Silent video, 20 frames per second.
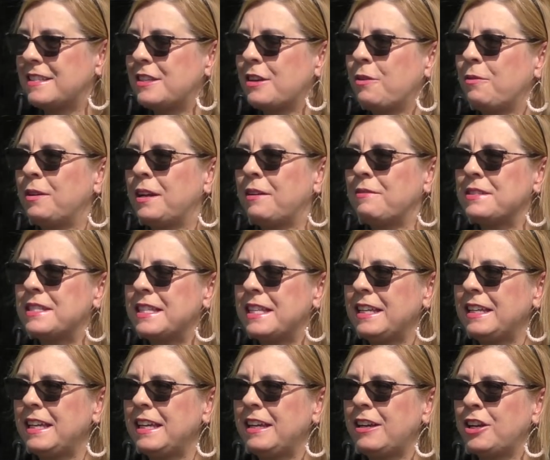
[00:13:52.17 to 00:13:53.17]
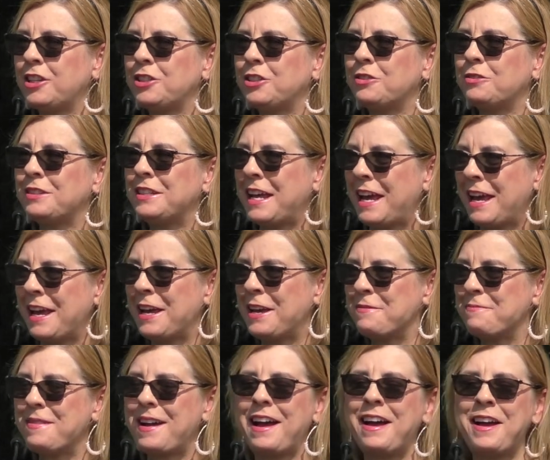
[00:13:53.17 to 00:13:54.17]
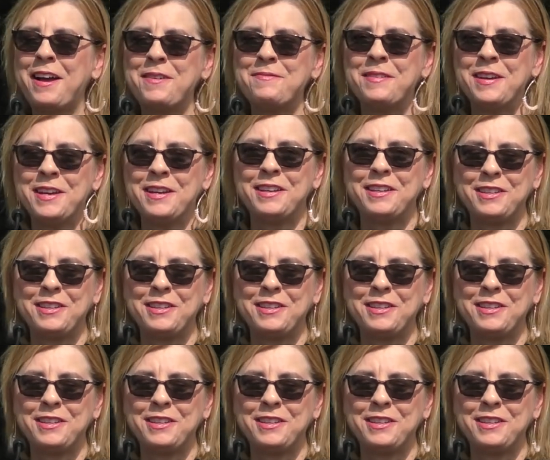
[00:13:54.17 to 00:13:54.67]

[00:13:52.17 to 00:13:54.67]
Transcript: So when I was thinking on your name, um,